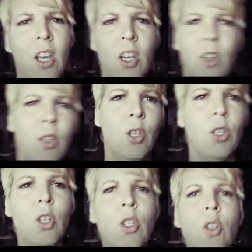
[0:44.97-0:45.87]
you know,
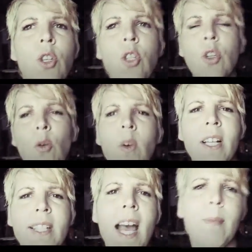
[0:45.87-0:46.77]
you don't
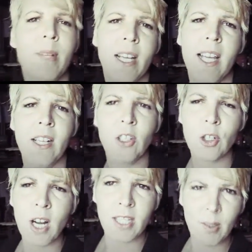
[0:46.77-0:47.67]
want it to happen again. You're
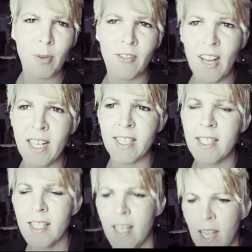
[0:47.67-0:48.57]
trying to prevent
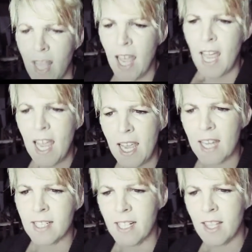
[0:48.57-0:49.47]
it.
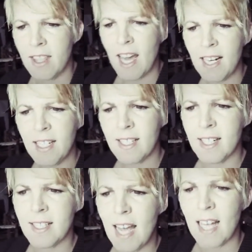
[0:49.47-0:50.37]
And that is
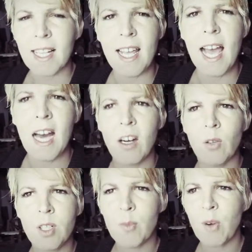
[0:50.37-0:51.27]
exactly
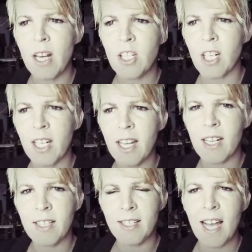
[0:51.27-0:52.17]
how depression
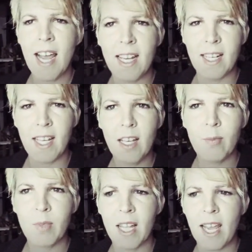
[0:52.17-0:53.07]
and anxiety
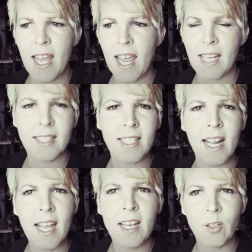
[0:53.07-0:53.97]
play hand in
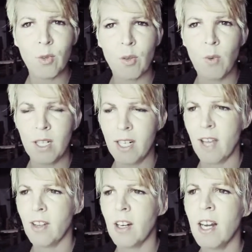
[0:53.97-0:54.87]
hand with one
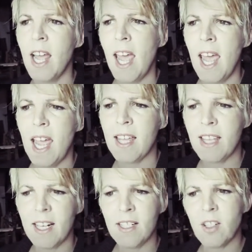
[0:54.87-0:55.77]
another. And
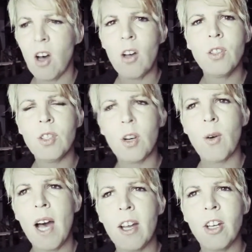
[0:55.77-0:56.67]
that is
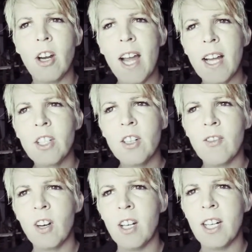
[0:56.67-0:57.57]
also how your
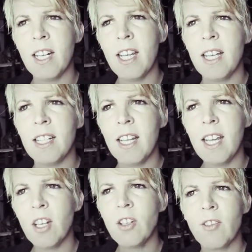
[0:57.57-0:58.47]
extroverted and
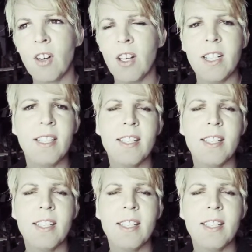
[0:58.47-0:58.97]
introverted